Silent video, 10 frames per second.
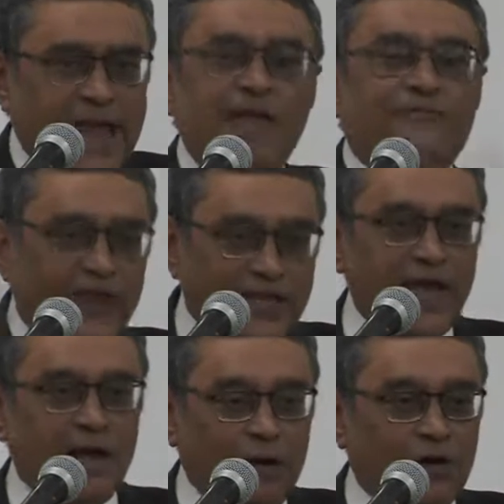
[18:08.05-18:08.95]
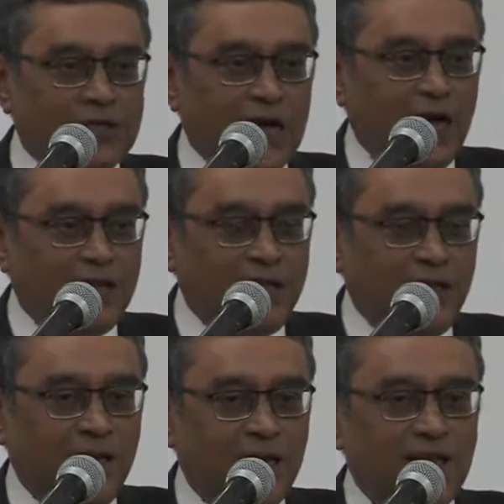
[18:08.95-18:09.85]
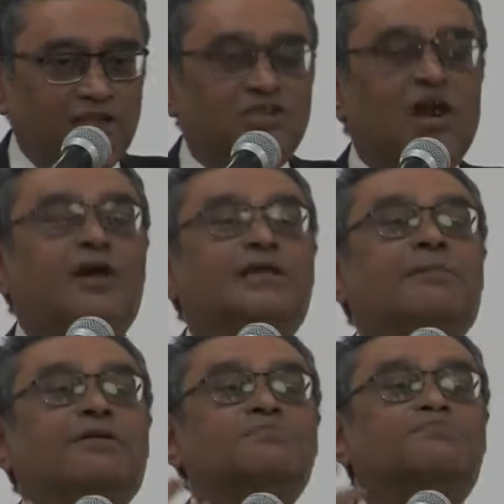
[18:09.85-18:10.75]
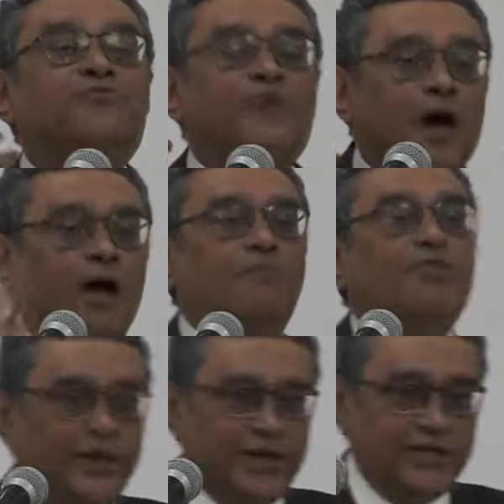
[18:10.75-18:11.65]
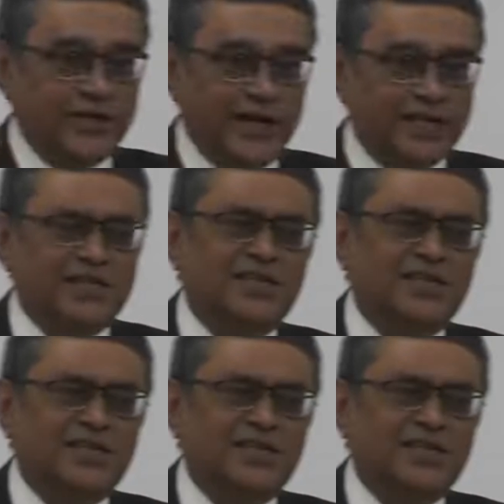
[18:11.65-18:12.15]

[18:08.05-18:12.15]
Everything about Gandhi struck them as far more indigenous,